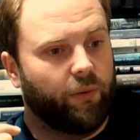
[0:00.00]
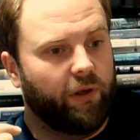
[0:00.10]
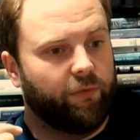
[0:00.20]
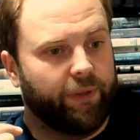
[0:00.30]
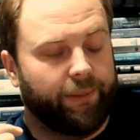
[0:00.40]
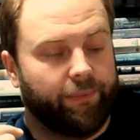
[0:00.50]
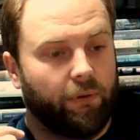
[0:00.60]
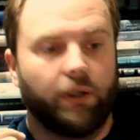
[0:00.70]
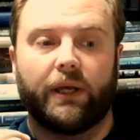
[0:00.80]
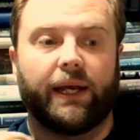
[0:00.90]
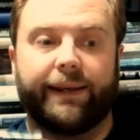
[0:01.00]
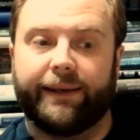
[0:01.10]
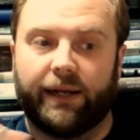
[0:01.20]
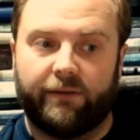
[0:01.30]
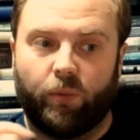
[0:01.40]
away from people, and you're
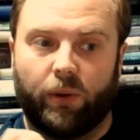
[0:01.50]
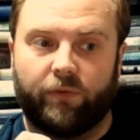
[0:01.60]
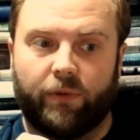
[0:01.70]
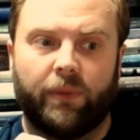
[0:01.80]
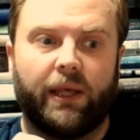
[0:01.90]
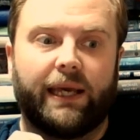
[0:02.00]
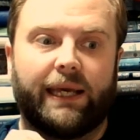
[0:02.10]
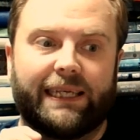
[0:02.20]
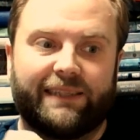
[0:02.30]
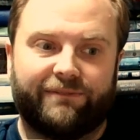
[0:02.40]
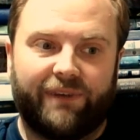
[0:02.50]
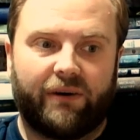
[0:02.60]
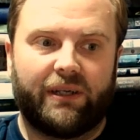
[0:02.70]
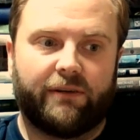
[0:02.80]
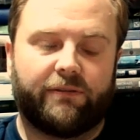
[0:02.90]
going to have to work for them, is
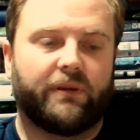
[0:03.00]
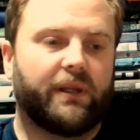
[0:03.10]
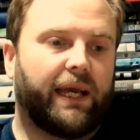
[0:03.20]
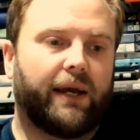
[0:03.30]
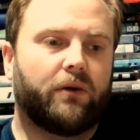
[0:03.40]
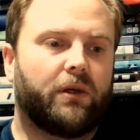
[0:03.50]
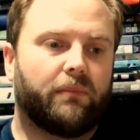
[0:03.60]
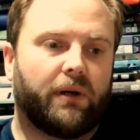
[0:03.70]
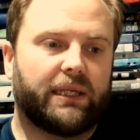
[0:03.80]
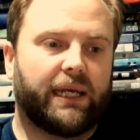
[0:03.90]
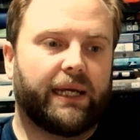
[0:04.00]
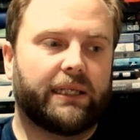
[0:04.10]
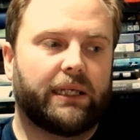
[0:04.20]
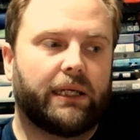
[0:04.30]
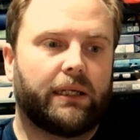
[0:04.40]
very different than how you might
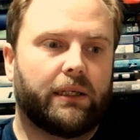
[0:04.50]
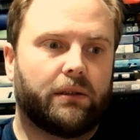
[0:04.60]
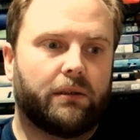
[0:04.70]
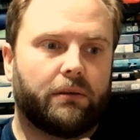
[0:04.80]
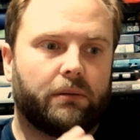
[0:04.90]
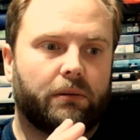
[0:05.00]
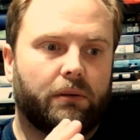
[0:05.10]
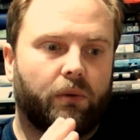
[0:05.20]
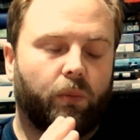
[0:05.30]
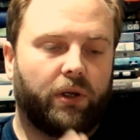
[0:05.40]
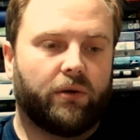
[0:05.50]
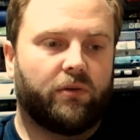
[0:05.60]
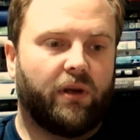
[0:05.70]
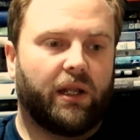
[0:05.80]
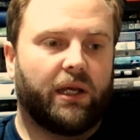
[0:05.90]
act when you're
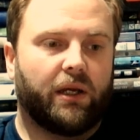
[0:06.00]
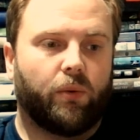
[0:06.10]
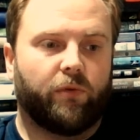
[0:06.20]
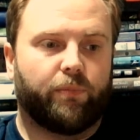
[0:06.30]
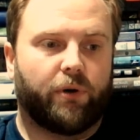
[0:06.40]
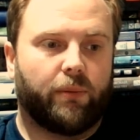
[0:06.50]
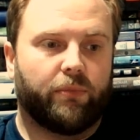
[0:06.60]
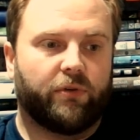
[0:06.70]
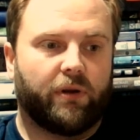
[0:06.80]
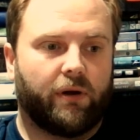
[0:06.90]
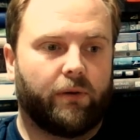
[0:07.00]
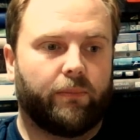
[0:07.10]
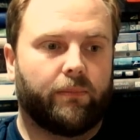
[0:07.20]
dealing with problems at home.